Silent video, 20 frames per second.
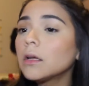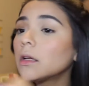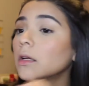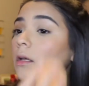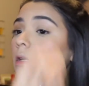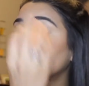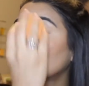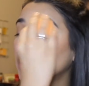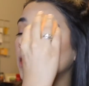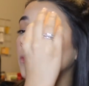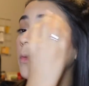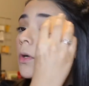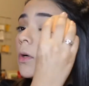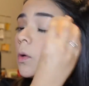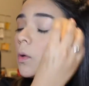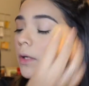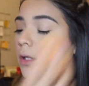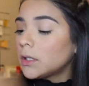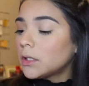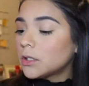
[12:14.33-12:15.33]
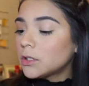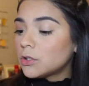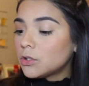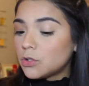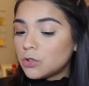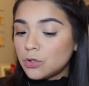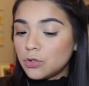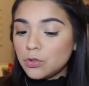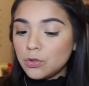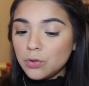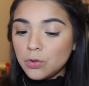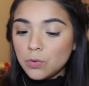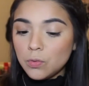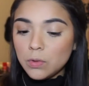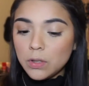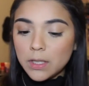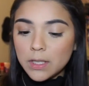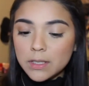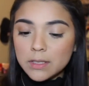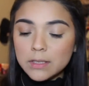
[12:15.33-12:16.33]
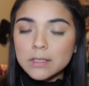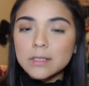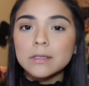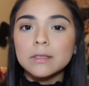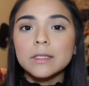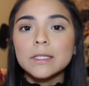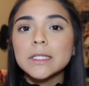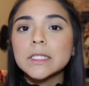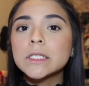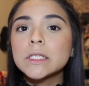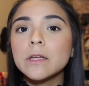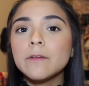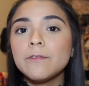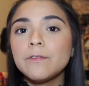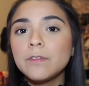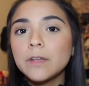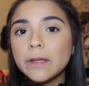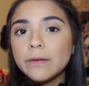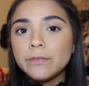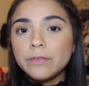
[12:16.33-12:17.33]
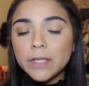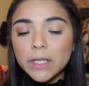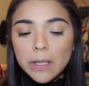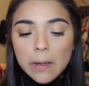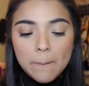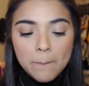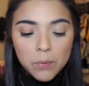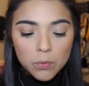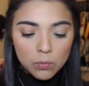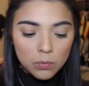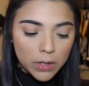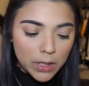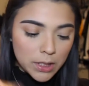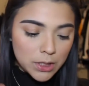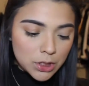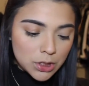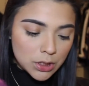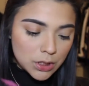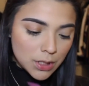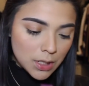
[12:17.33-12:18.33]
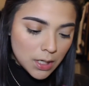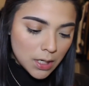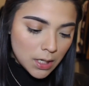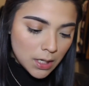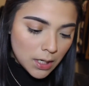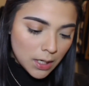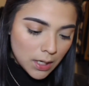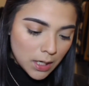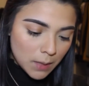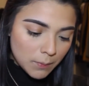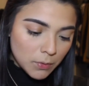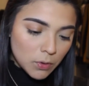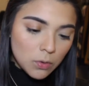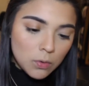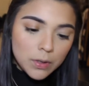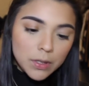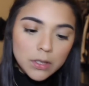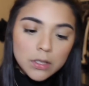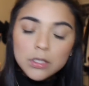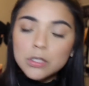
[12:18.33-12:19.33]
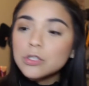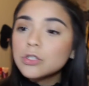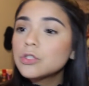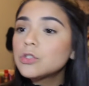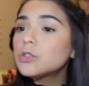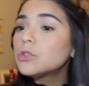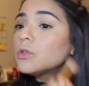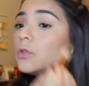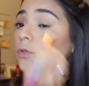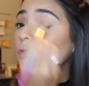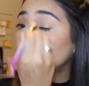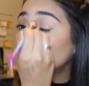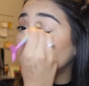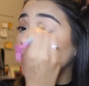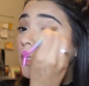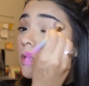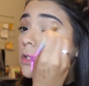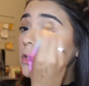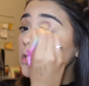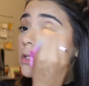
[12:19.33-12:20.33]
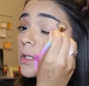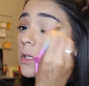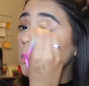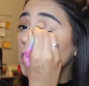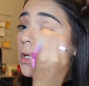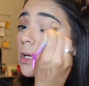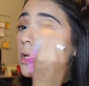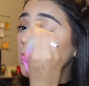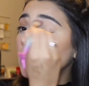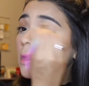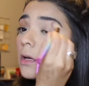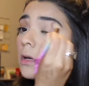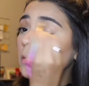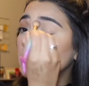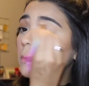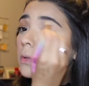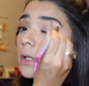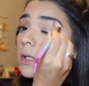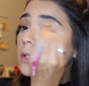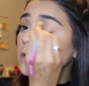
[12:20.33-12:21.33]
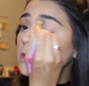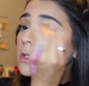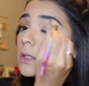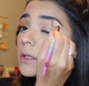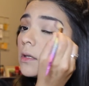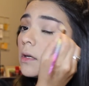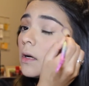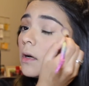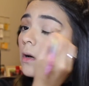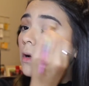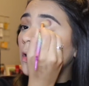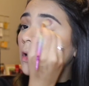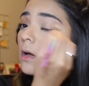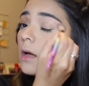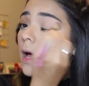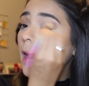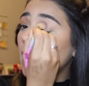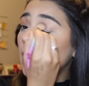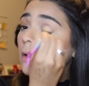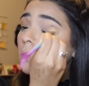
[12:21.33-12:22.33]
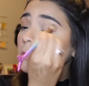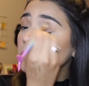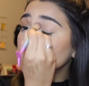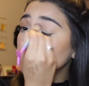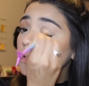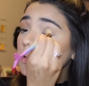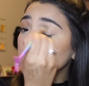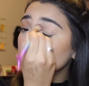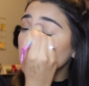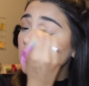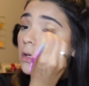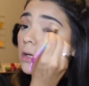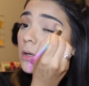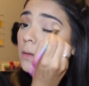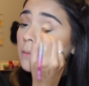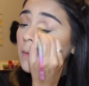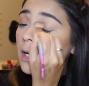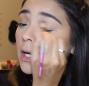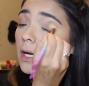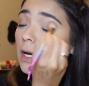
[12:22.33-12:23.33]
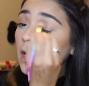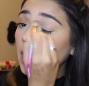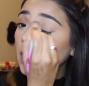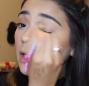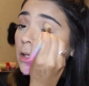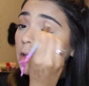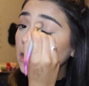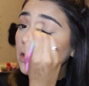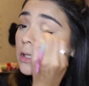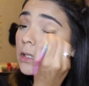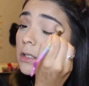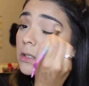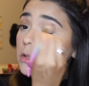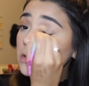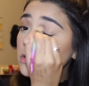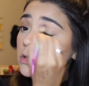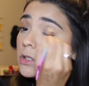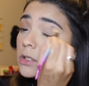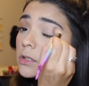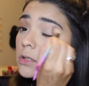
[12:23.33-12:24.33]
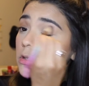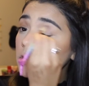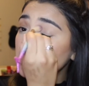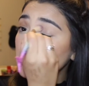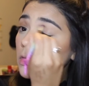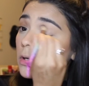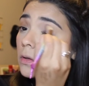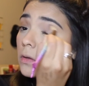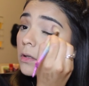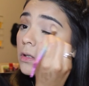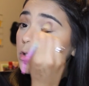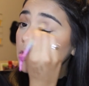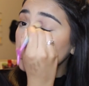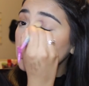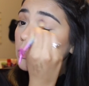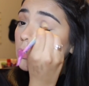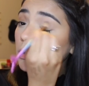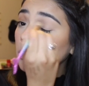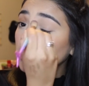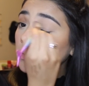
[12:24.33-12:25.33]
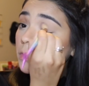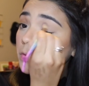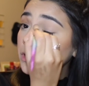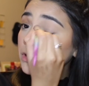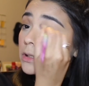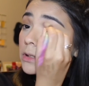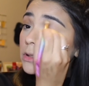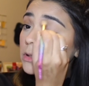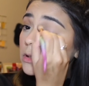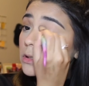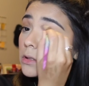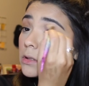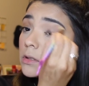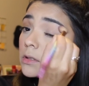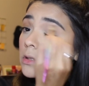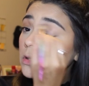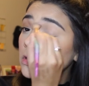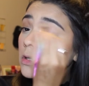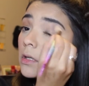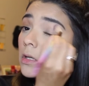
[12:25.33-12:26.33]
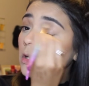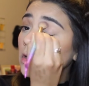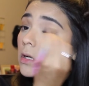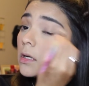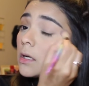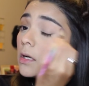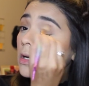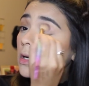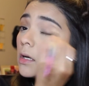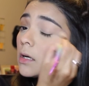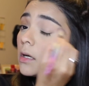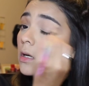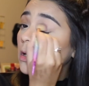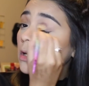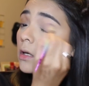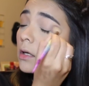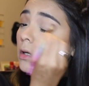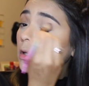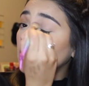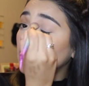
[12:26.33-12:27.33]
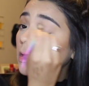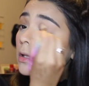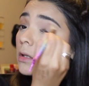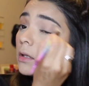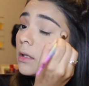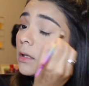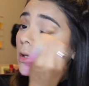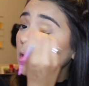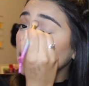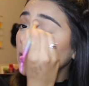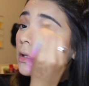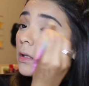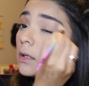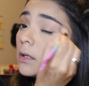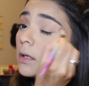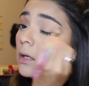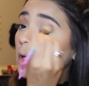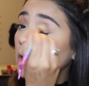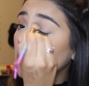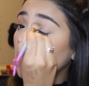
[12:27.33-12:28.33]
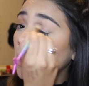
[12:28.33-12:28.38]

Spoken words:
and I'm going to get this fluffy brush, and I'm going to first blend it all out my eyelids just so there's no creases, nothing.